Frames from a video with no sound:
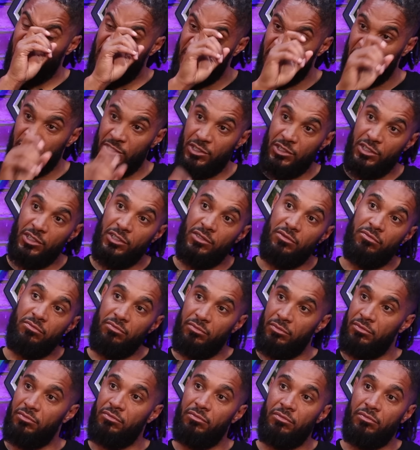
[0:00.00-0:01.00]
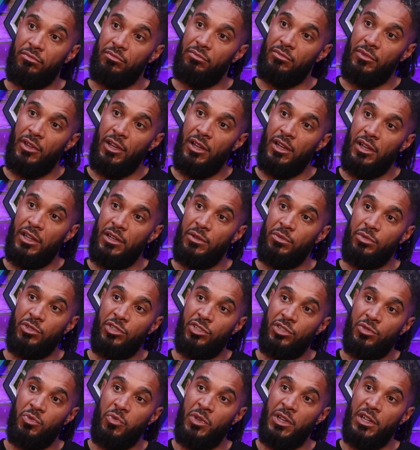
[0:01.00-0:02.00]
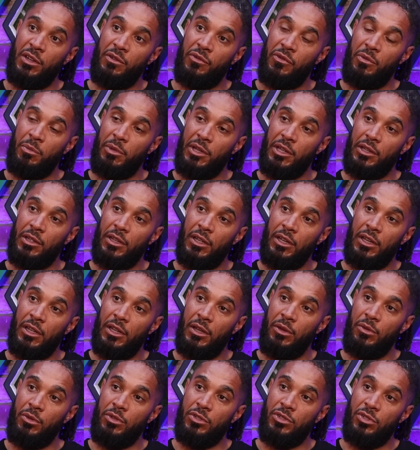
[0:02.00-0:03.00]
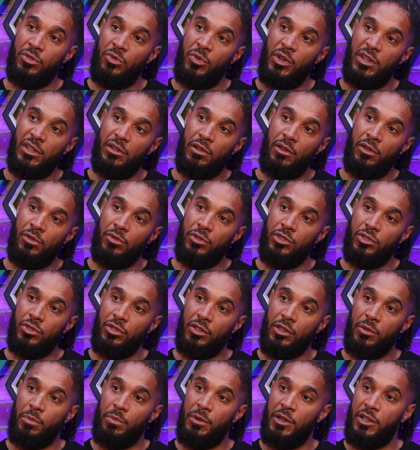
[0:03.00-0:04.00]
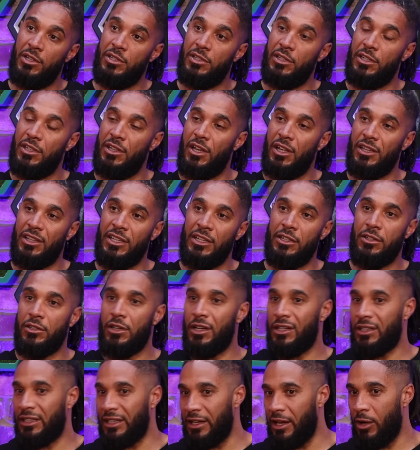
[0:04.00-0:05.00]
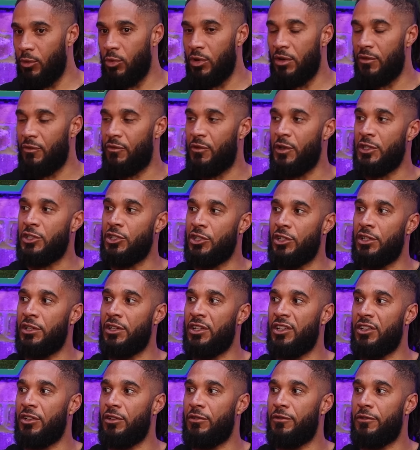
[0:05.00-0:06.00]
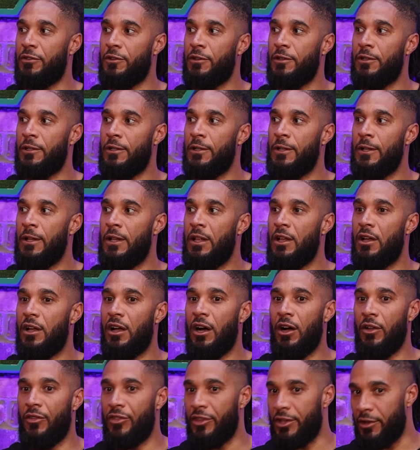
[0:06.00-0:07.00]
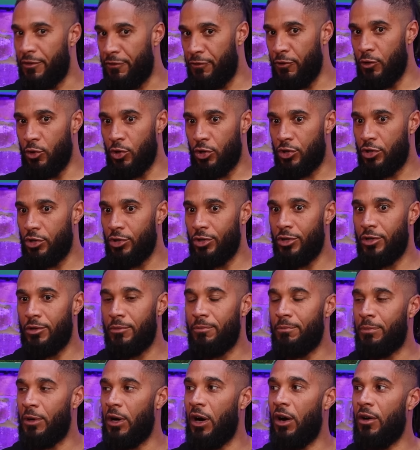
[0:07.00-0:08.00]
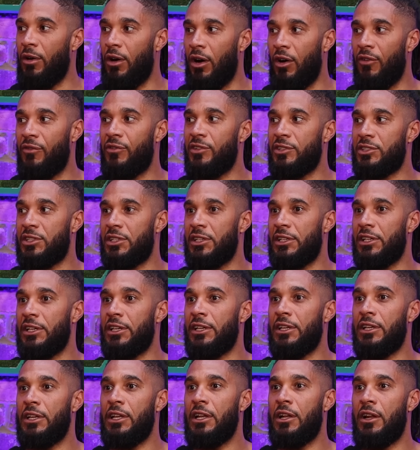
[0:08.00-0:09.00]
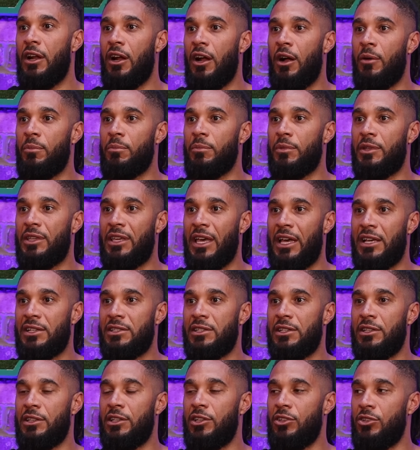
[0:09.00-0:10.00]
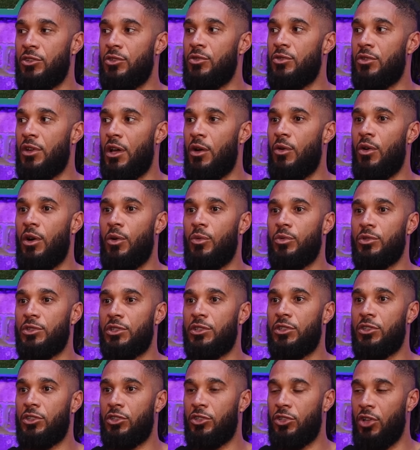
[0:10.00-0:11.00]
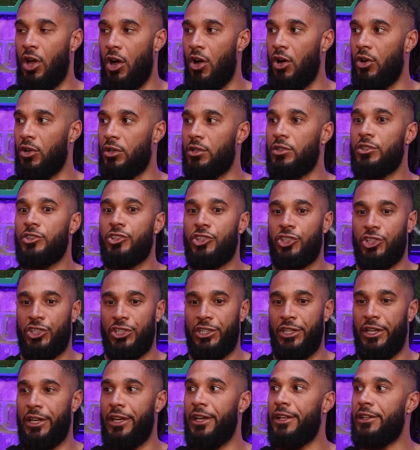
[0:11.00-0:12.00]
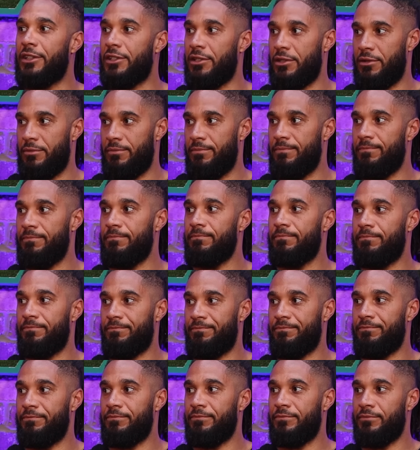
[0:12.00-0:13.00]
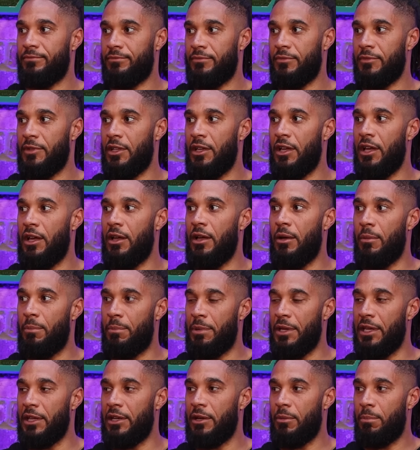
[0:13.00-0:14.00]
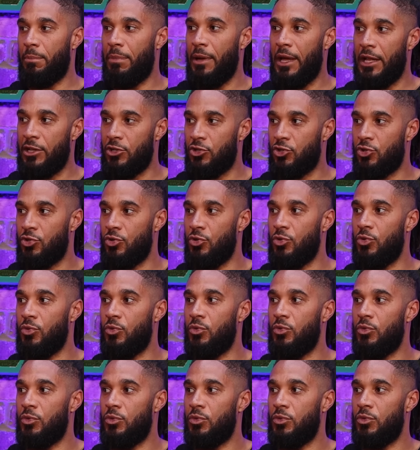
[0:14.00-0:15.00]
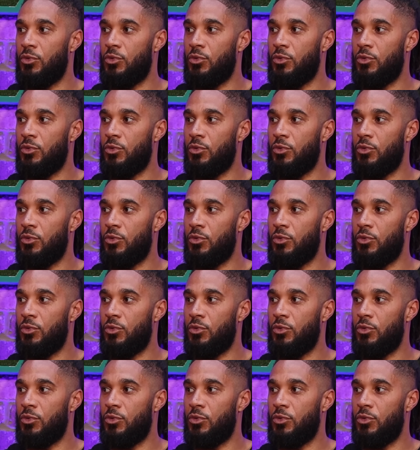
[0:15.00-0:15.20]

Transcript: know. Just, uh, it was just weird for me, and uh, it was always I always took it personally that I didn't, I didn't, I weren't vigilant enough on the forecourt. But obviously, I'm guessing that you know I was dog shit at being a petrol.